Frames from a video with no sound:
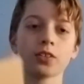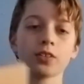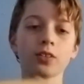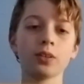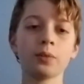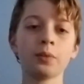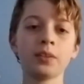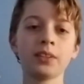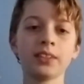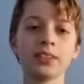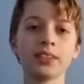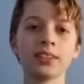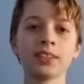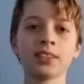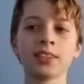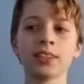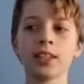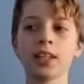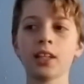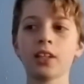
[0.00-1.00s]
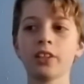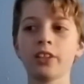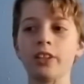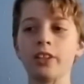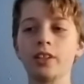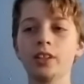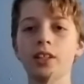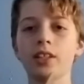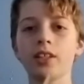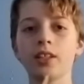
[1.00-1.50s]
3 pieces
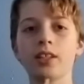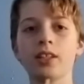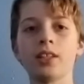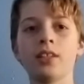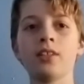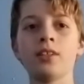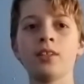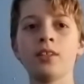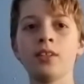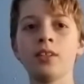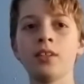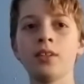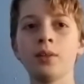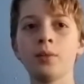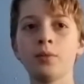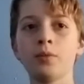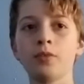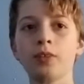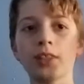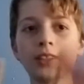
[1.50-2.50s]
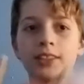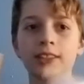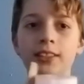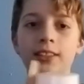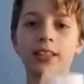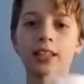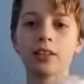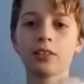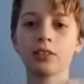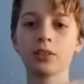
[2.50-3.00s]
together and then press
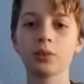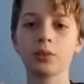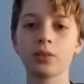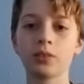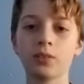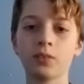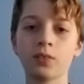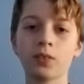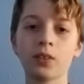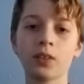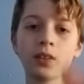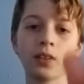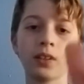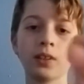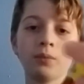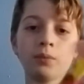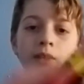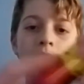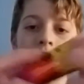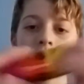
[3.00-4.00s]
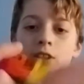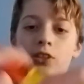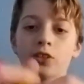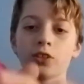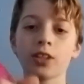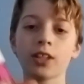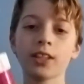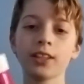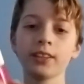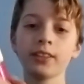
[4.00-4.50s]
it down to make it
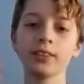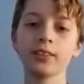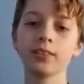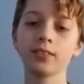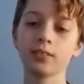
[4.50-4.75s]
dry.